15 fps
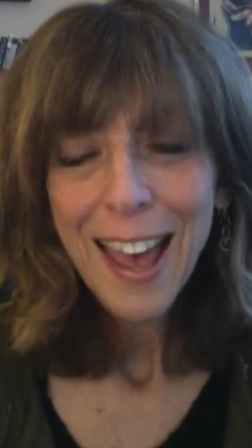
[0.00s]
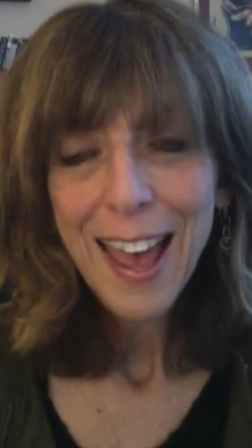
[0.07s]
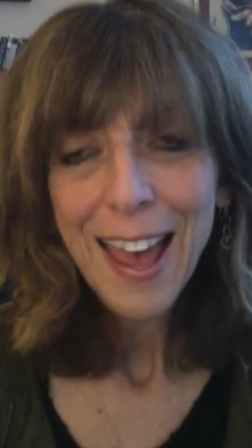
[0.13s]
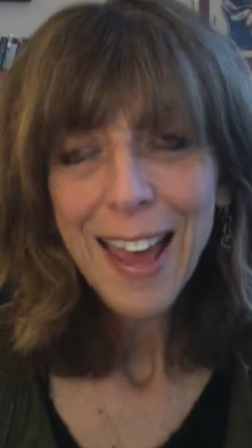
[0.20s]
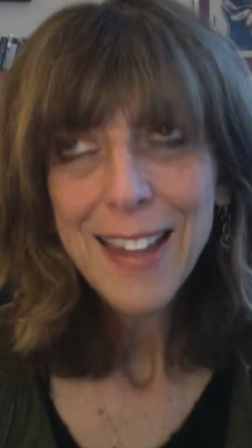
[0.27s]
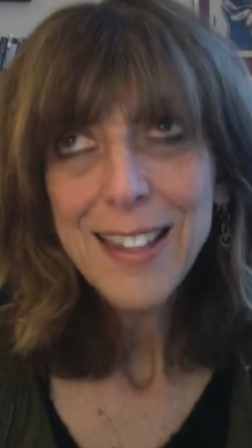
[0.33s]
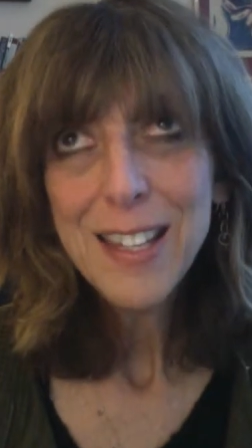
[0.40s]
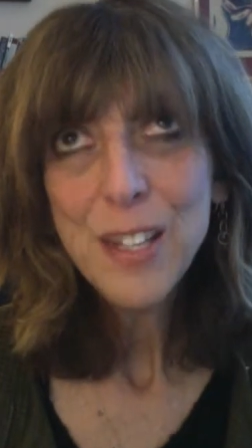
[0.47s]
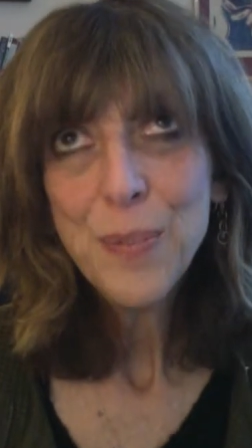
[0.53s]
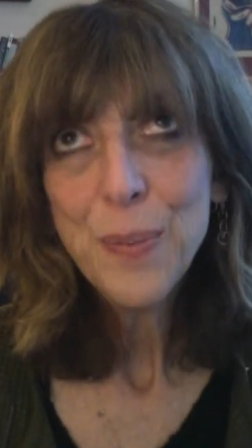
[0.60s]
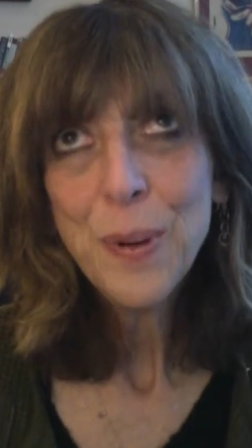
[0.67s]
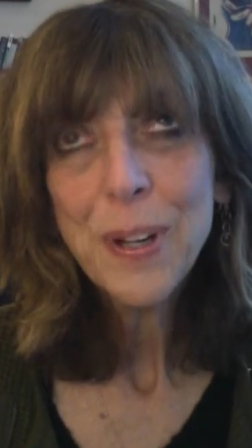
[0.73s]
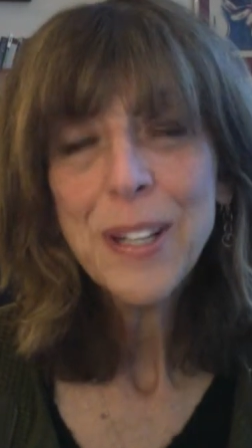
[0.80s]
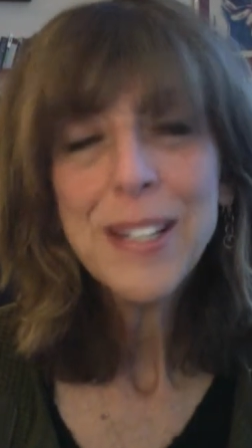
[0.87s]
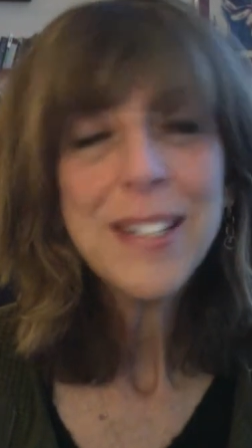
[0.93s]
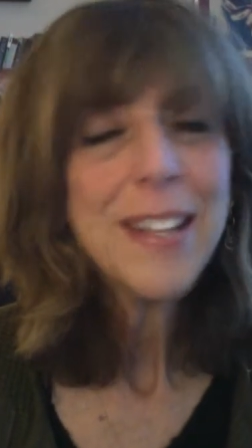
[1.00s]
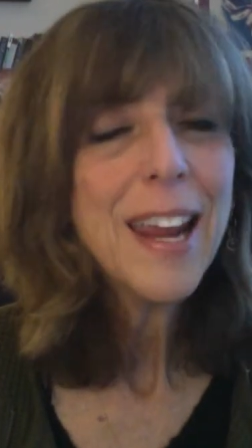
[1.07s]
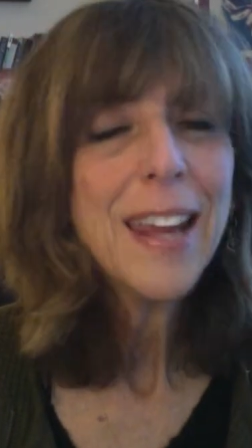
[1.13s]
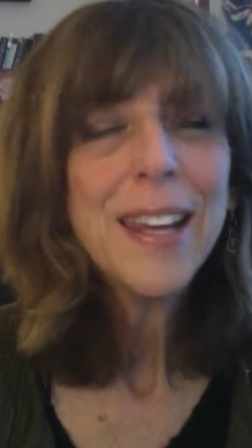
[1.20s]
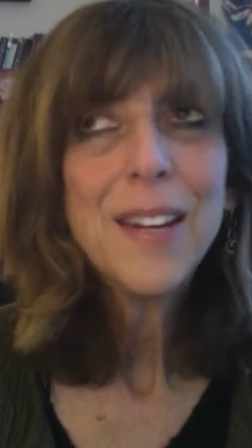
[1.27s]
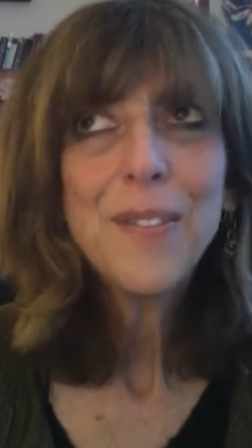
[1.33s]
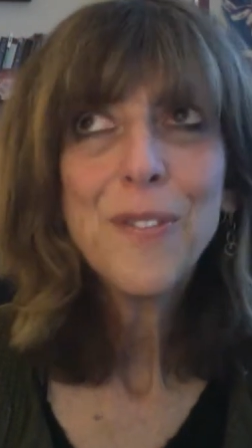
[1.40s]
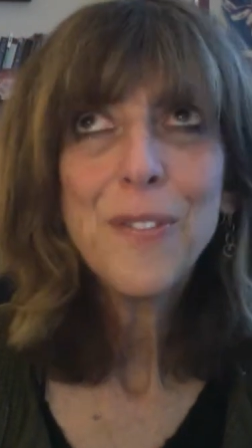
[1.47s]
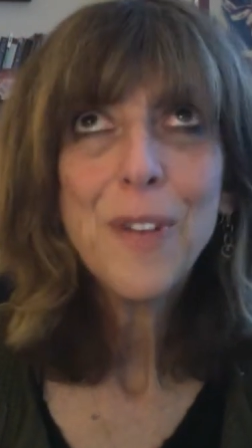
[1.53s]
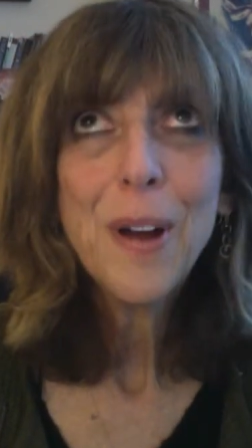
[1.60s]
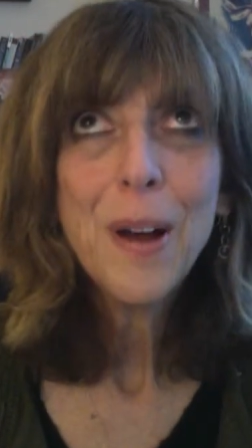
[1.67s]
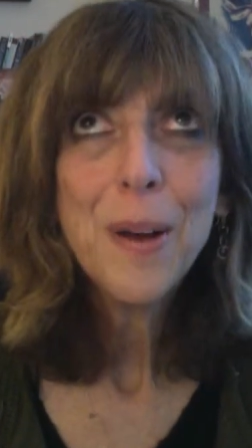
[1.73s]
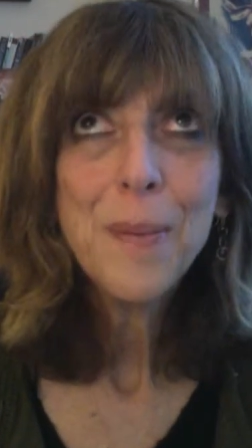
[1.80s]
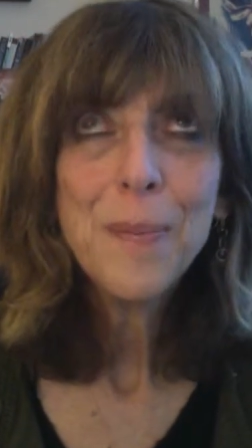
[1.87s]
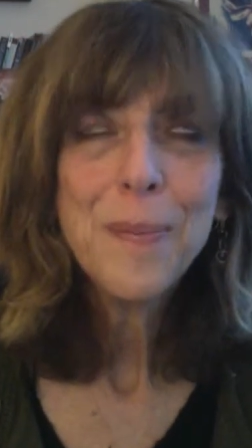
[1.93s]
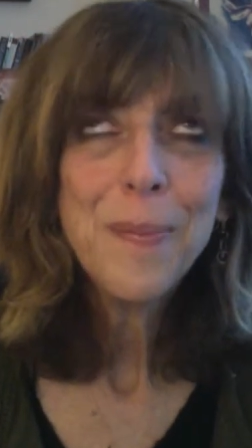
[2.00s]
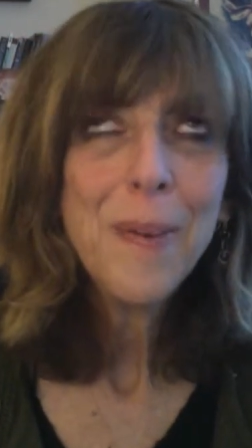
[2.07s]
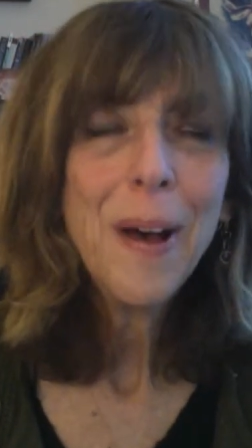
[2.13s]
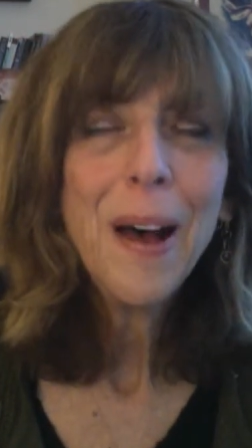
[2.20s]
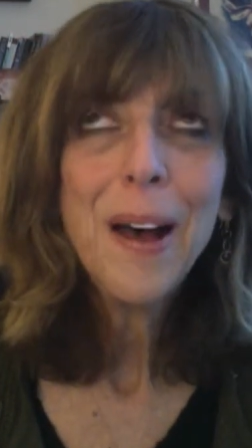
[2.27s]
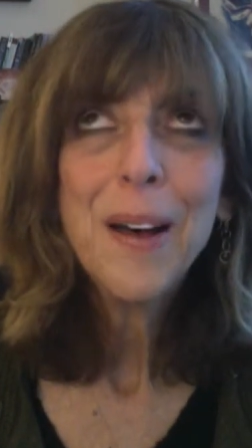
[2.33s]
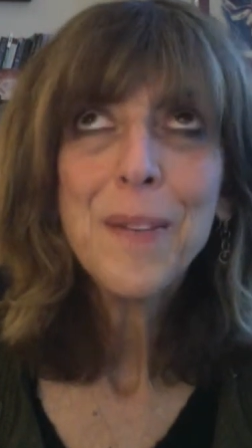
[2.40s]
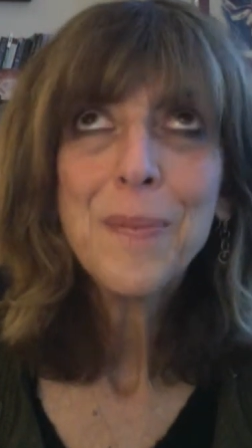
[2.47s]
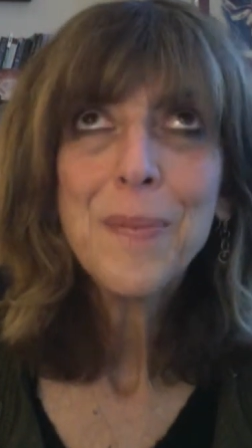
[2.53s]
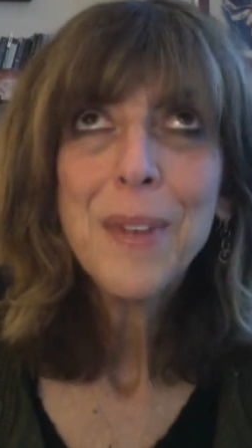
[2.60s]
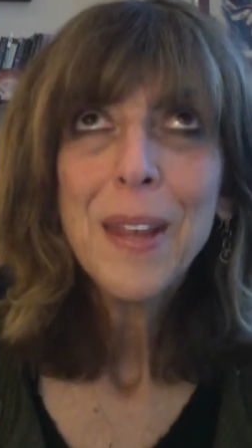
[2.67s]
And this book is taken from